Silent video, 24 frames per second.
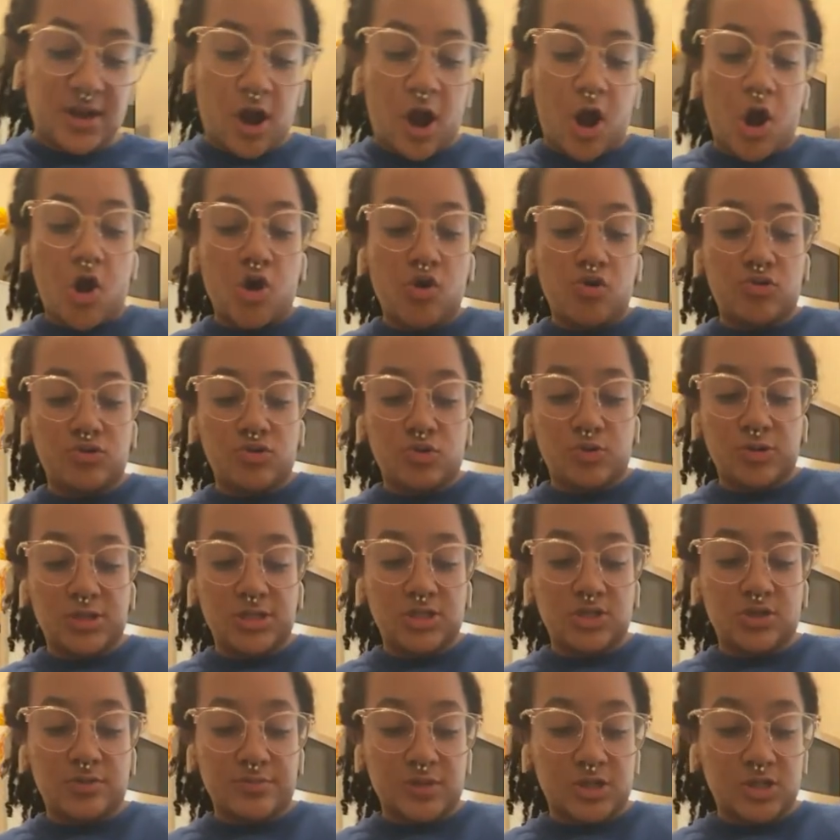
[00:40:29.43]
our own
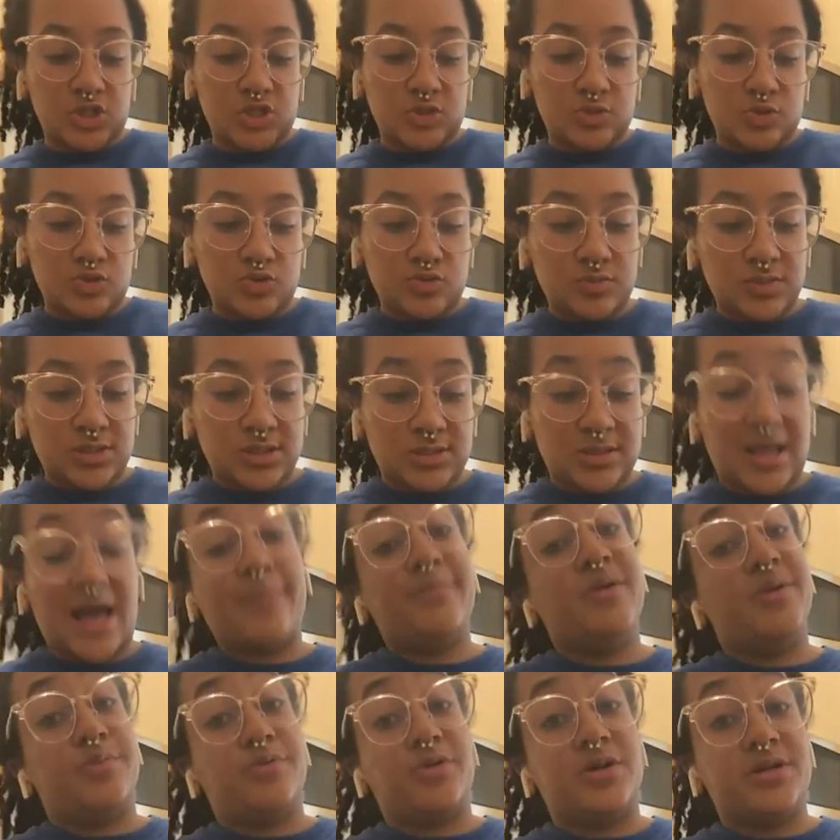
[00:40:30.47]
oyster mushrooms. That'd
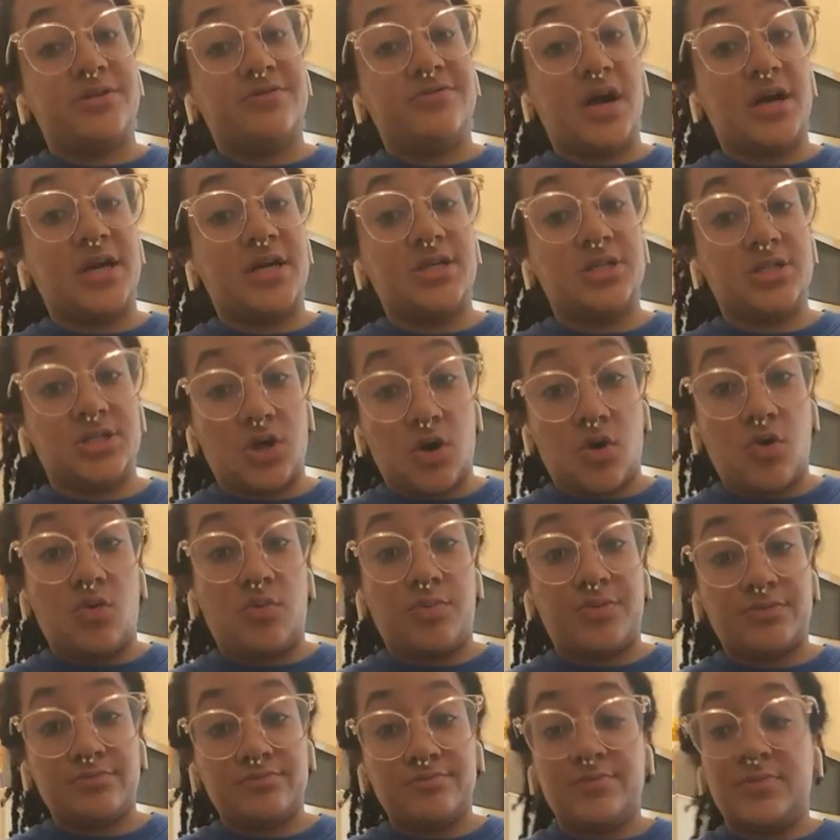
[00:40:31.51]
be pretty fucking dope.